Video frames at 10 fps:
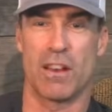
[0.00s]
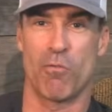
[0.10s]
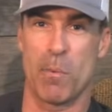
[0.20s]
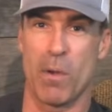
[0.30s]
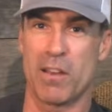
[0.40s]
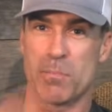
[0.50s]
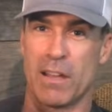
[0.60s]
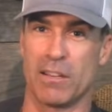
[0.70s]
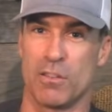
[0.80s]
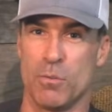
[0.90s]
remember, I was
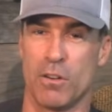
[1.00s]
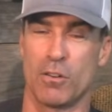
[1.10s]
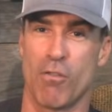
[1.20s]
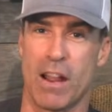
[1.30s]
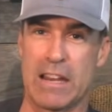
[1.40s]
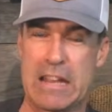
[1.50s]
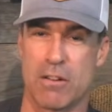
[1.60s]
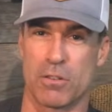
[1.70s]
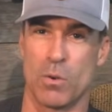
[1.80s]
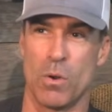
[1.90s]
making 200 grand a year. So